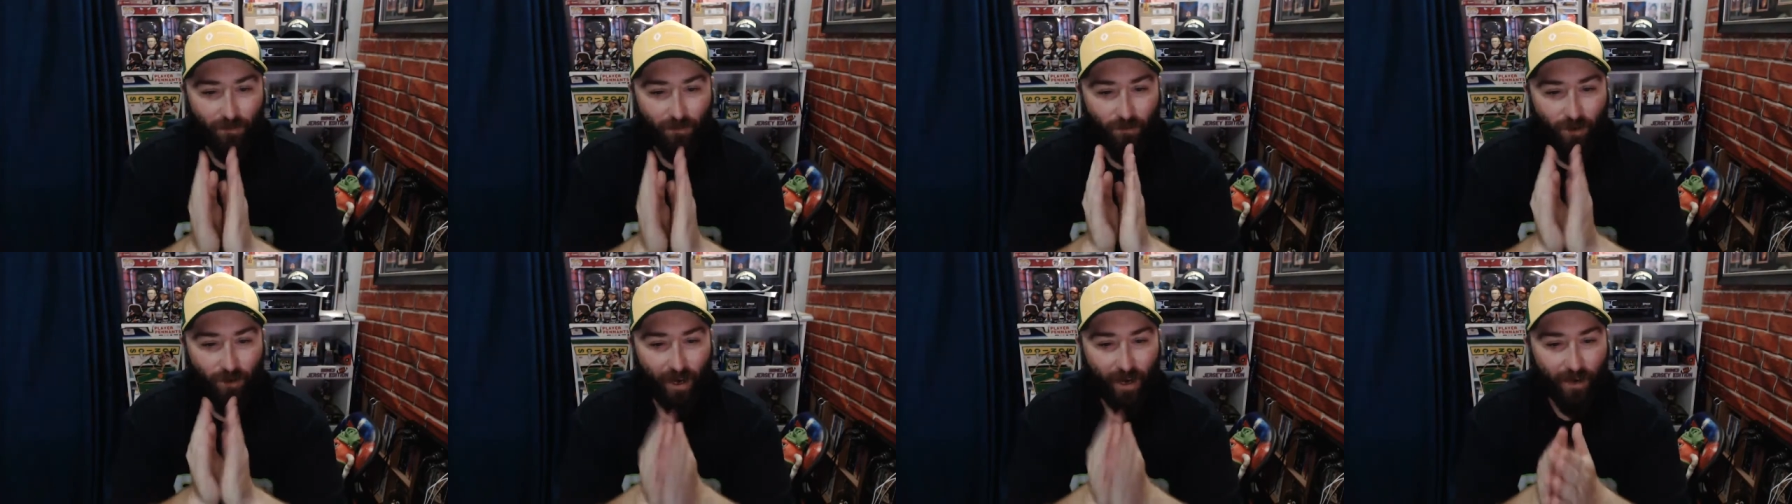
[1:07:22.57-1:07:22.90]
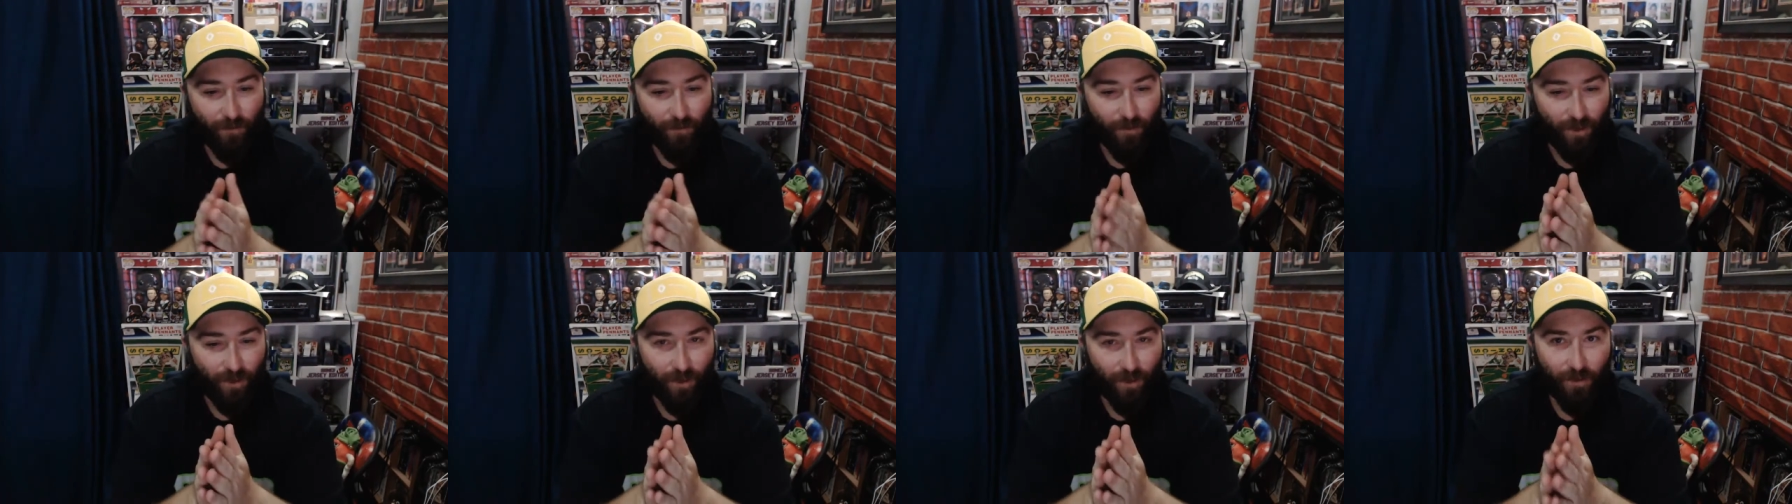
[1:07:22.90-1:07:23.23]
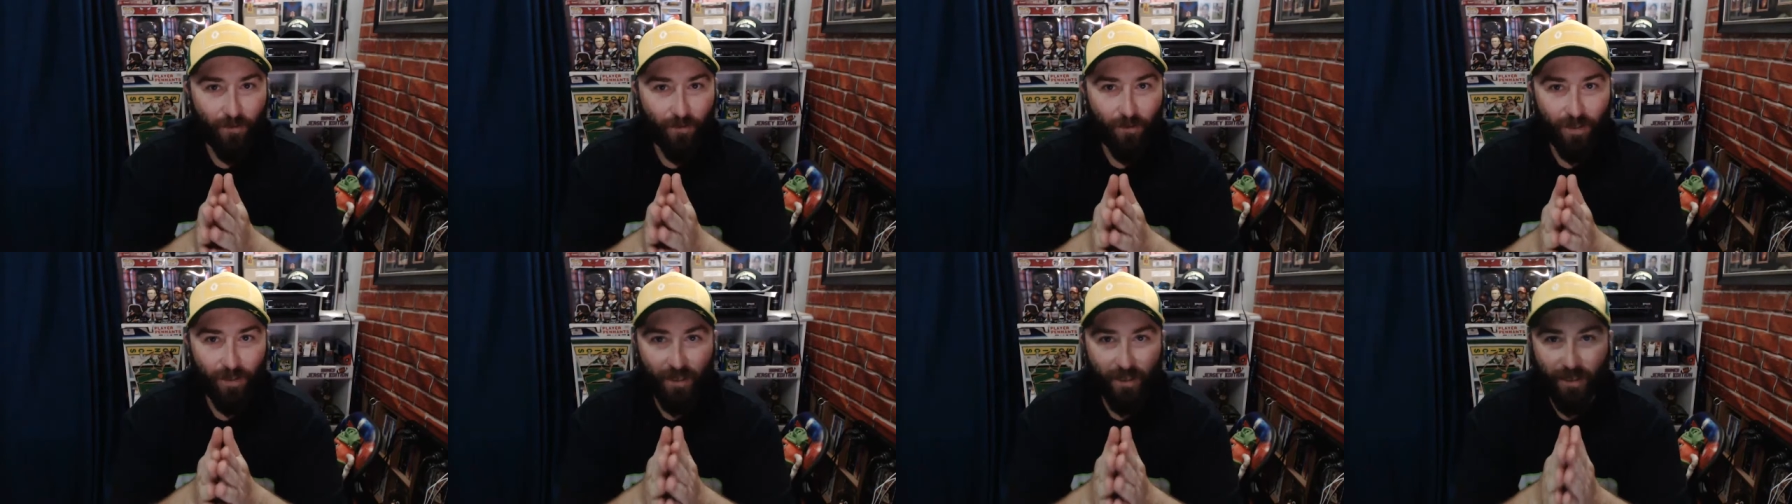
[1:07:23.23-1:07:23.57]
Great
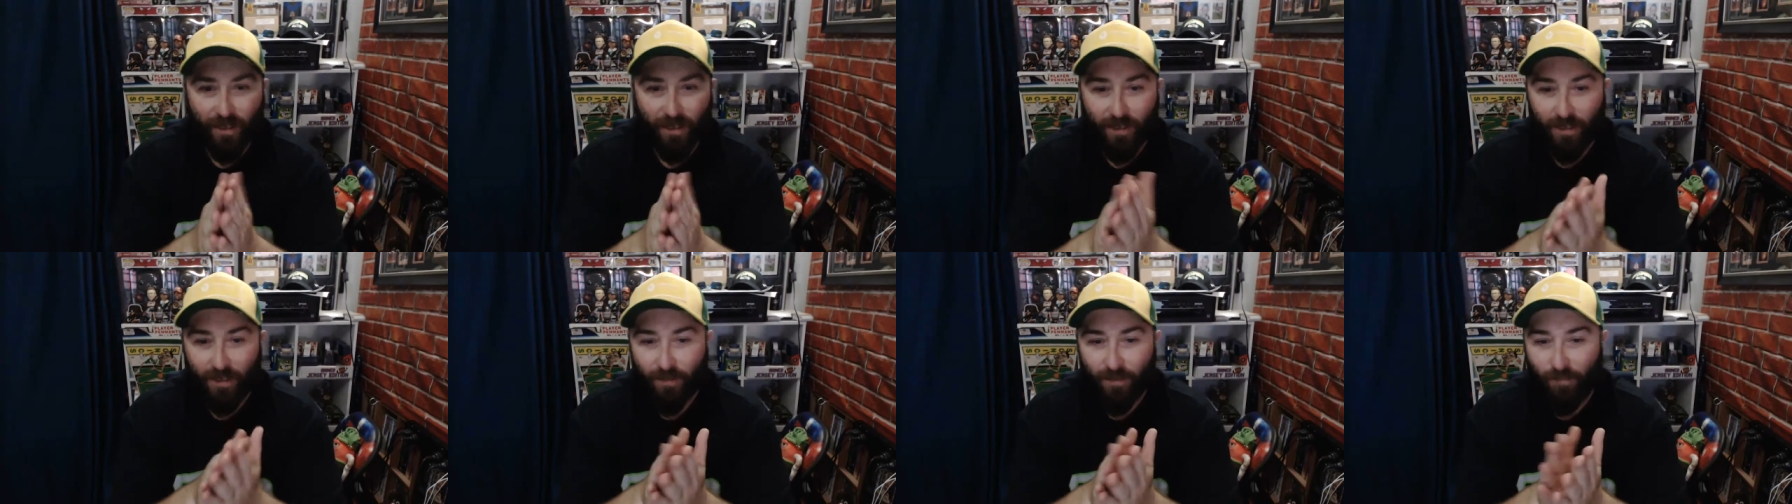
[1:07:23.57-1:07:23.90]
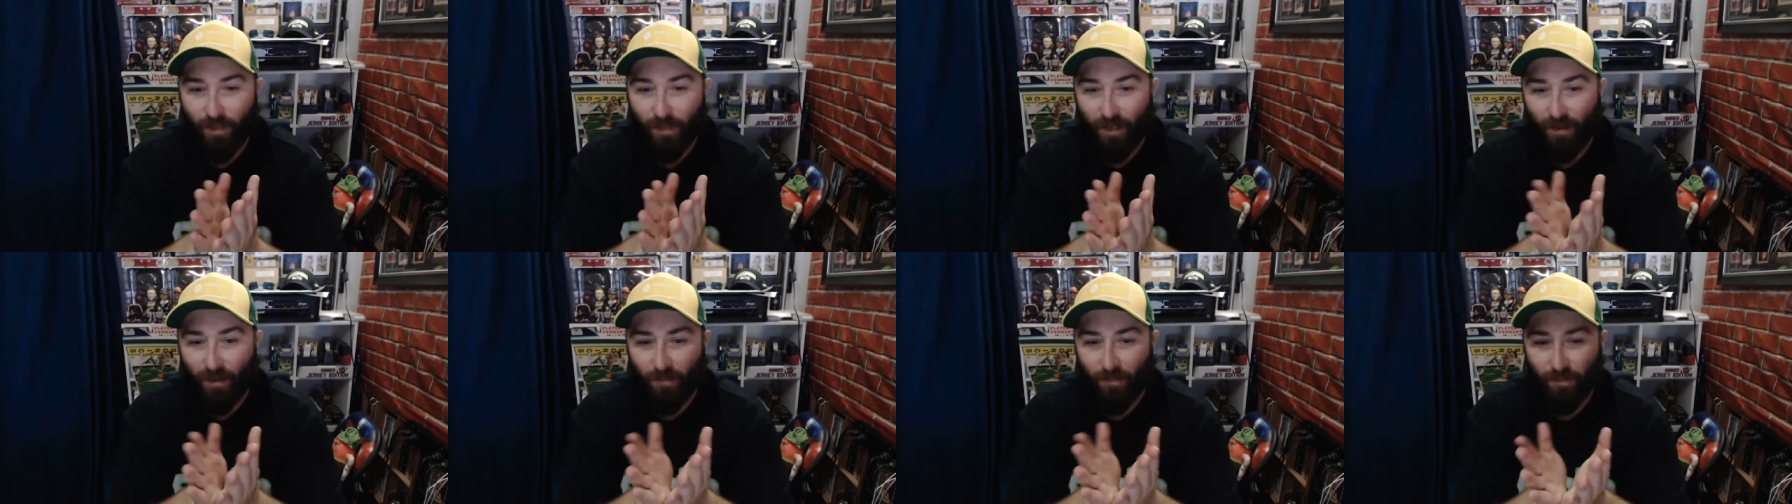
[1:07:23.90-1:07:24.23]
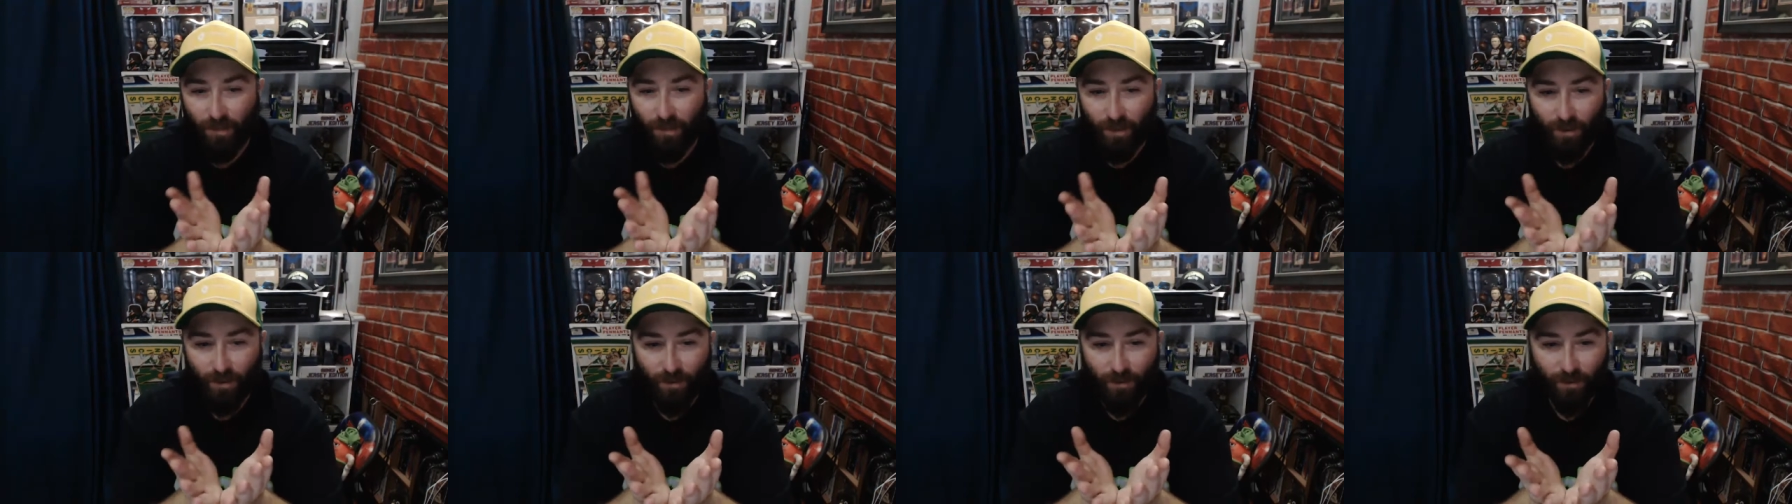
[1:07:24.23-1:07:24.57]
work with the Beyond
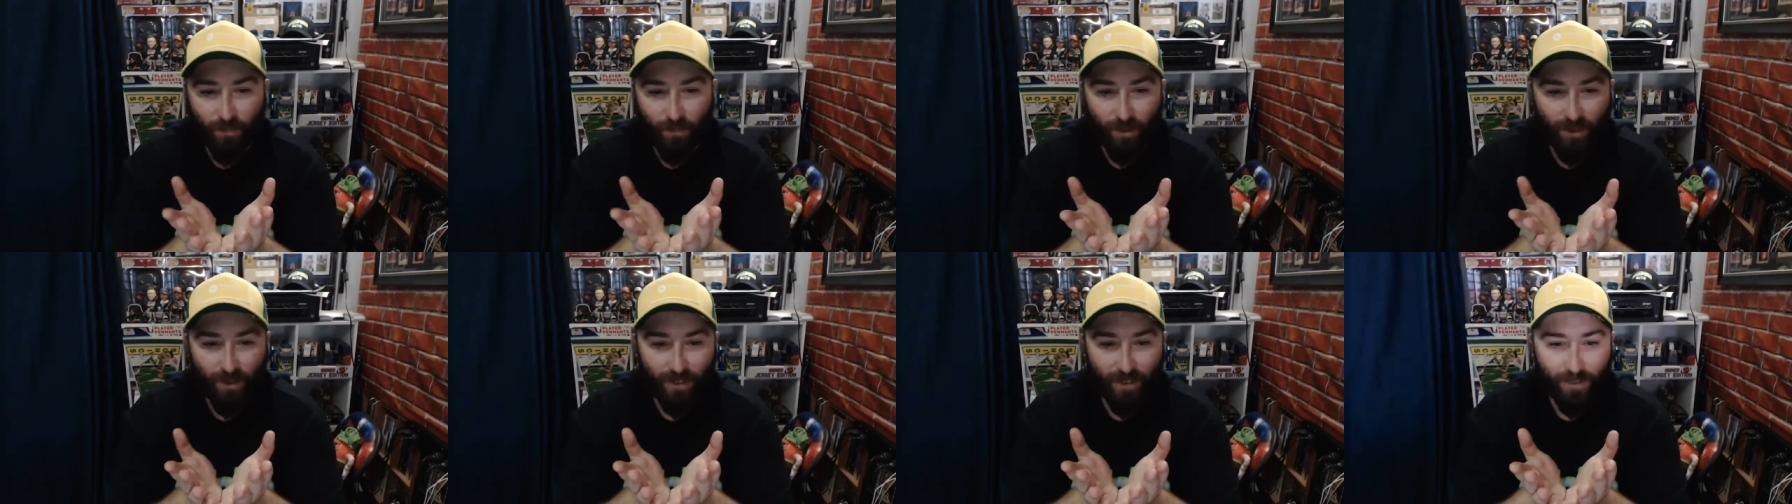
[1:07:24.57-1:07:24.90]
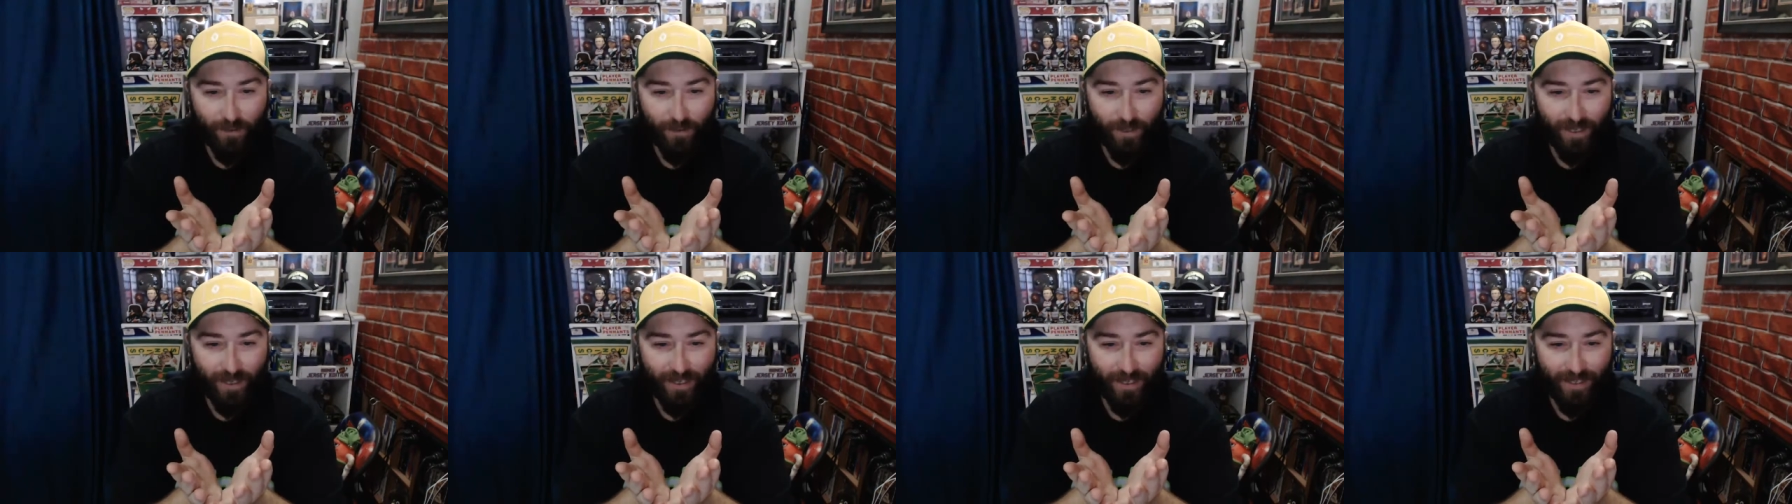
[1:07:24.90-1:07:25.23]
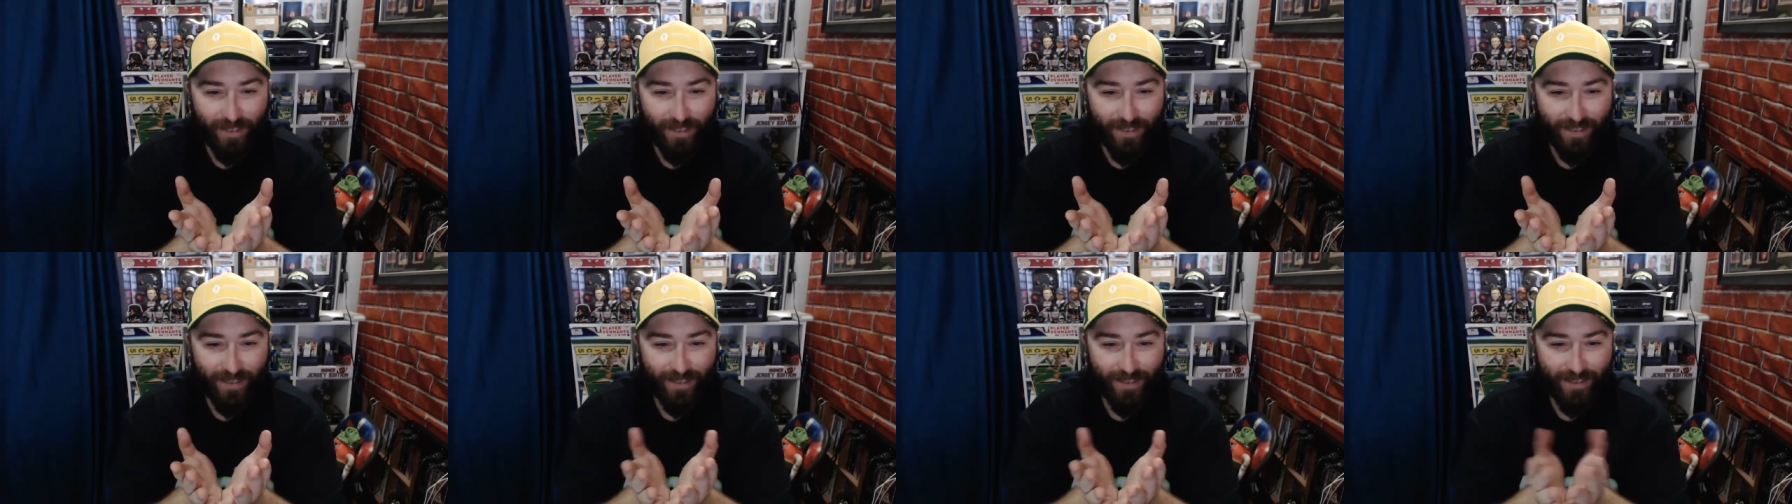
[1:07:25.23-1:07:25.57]
Blue, by the way.